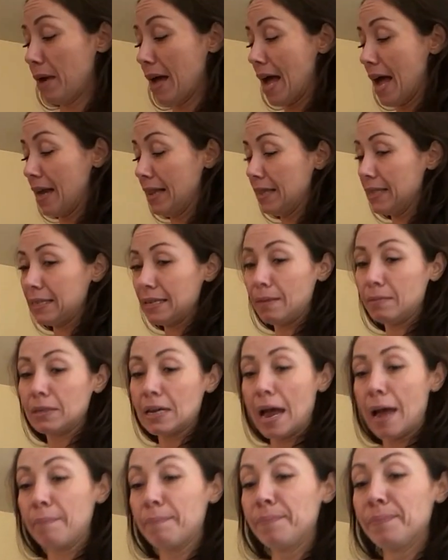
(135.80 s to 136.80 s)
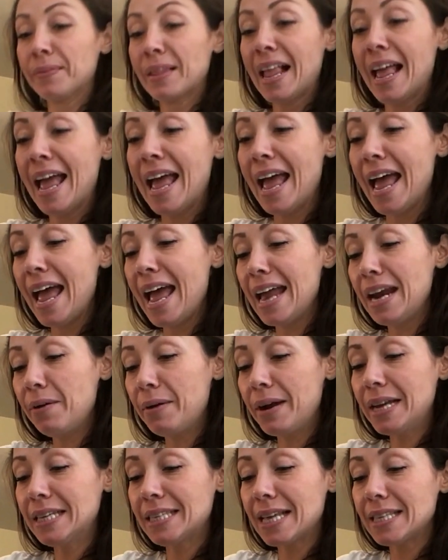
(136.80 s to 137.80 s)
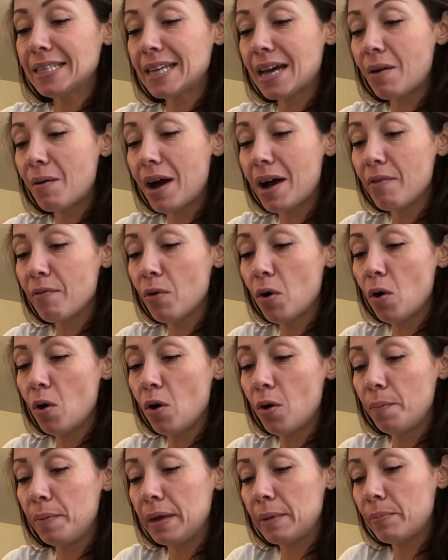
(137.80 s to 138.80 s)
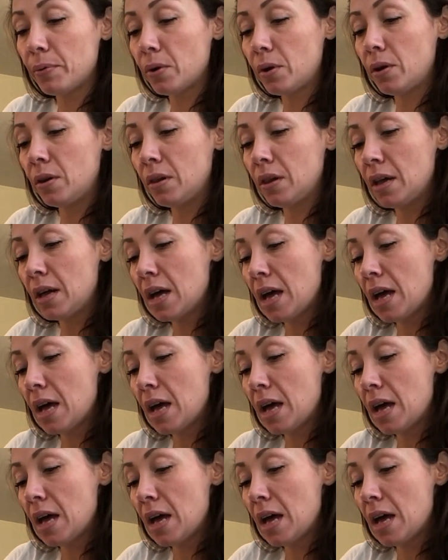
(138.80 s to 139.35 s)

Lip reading: my hand at the same time. Anyways, that's how I roll, people.